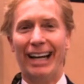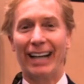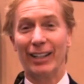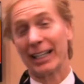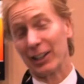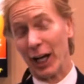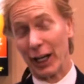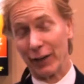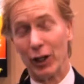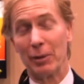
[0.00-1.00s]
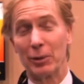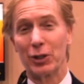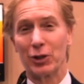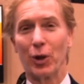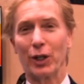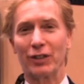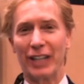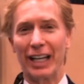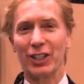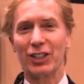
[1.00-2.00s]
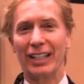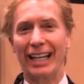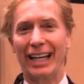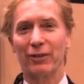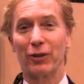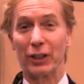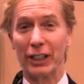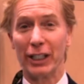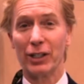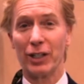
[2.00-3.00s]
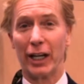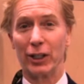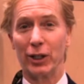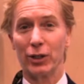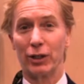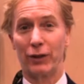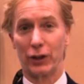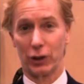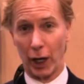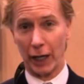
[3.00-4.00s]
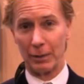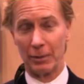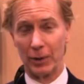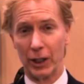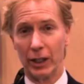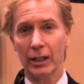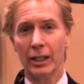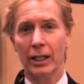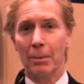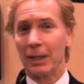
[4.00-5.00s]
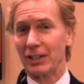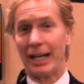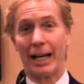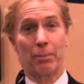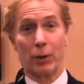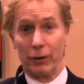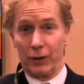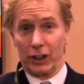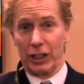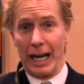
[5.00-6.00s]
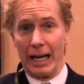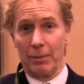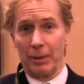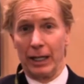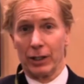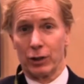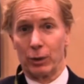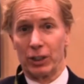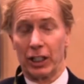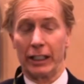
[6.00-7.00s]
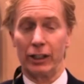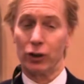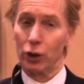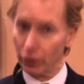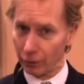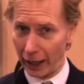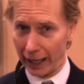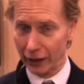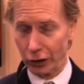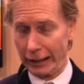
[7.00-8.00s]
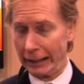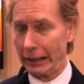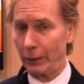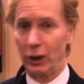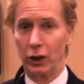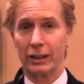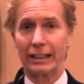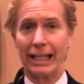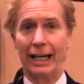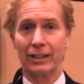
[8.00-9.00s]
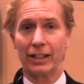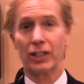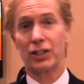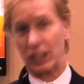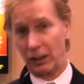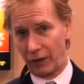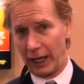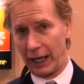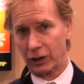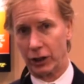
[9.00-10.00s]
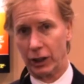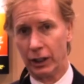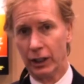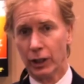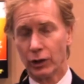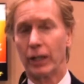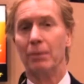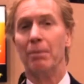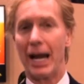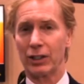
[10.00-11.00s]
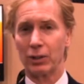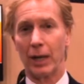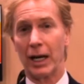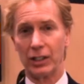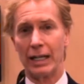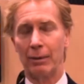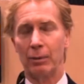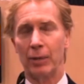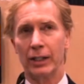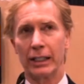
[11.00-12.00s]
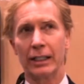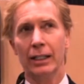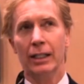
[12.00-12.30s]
And like a lot of you, I'm a restorative dentist. And for years, I used a fissurotomy burr because it had a perfect shape. And as we studied tooth fracturing, we looked at C factor, trying to maximize enamel bonding.